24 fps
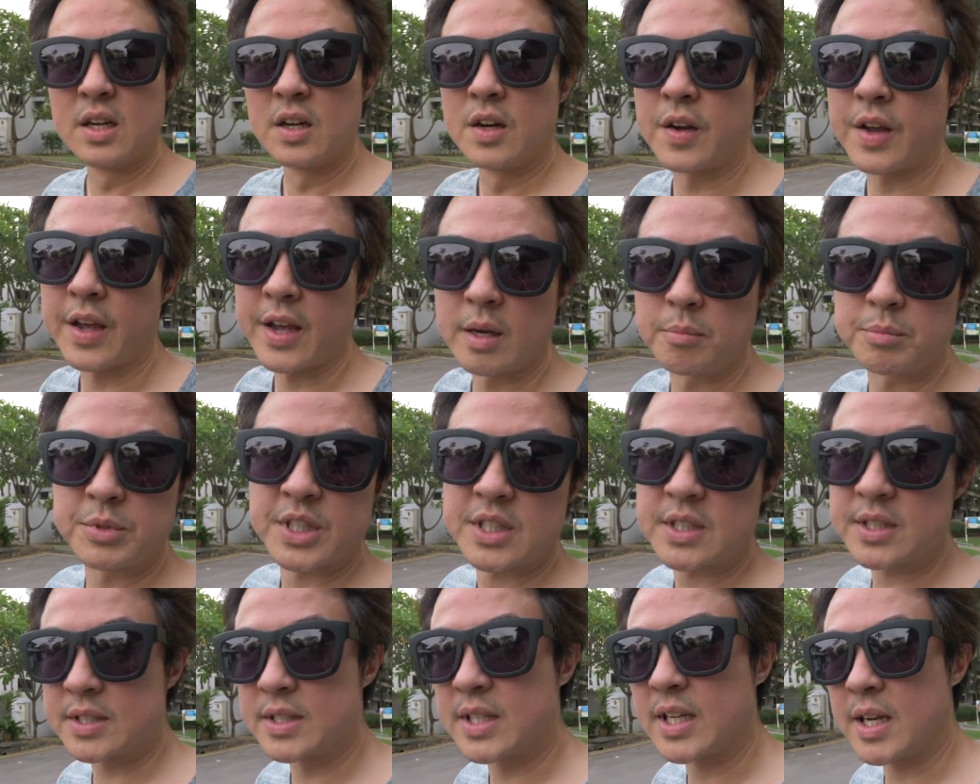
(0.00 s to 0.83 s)
Okay, I'm
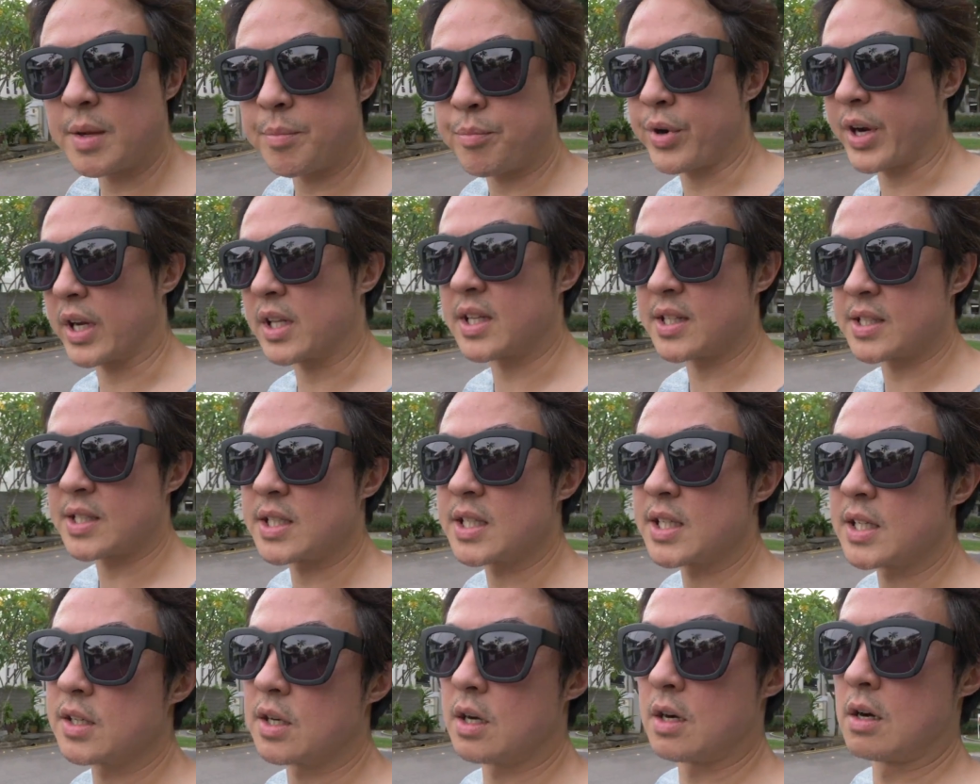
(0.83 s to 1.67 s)
just done
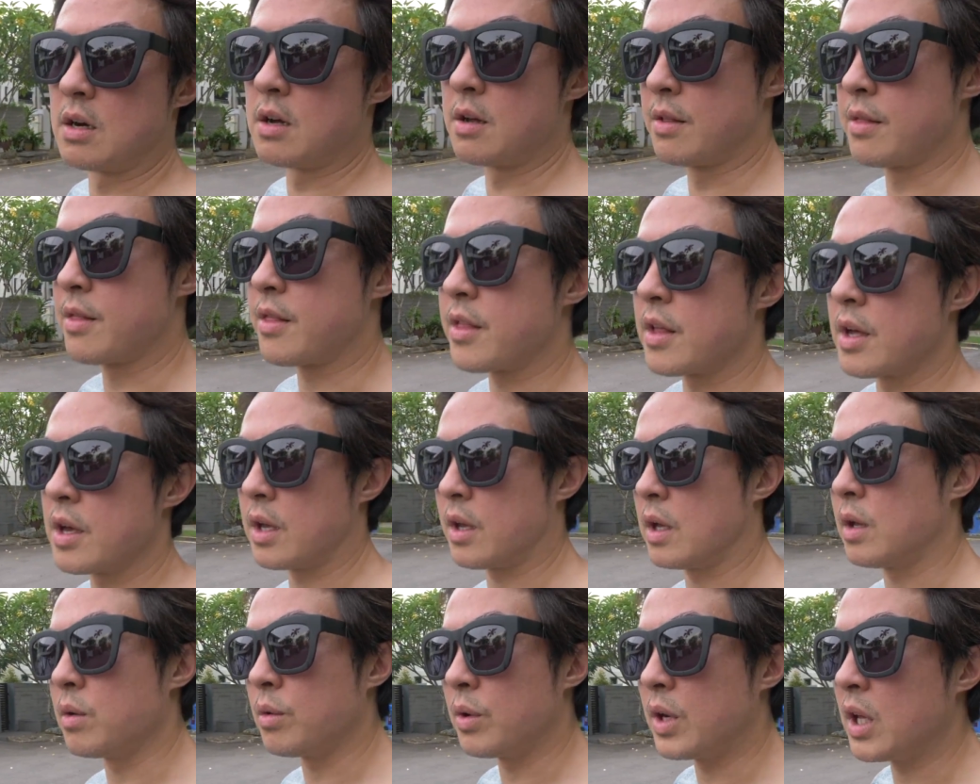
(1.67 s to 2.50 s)
practicing on the
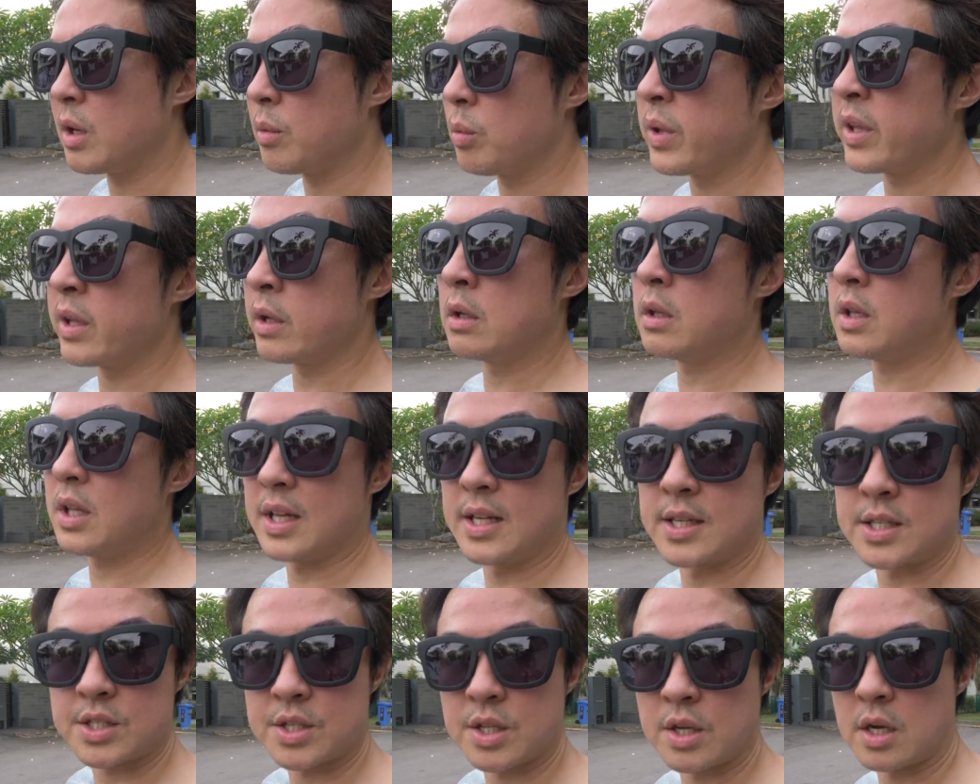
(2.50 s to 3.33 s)
UNIWHEEL.
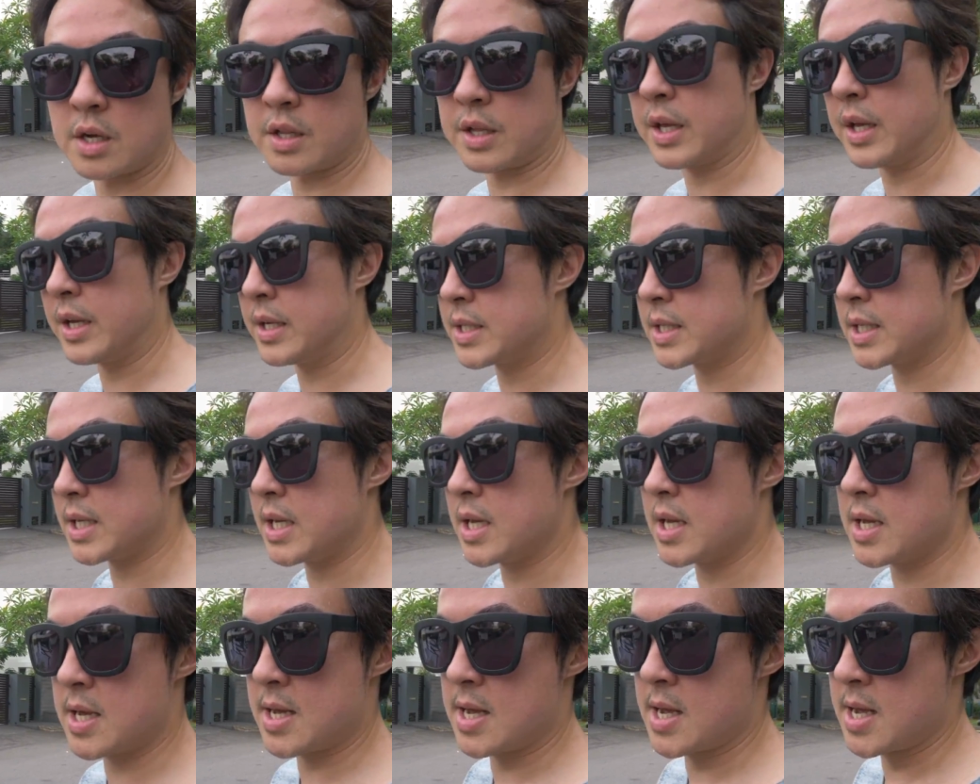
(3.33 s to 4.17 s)
It's not easy,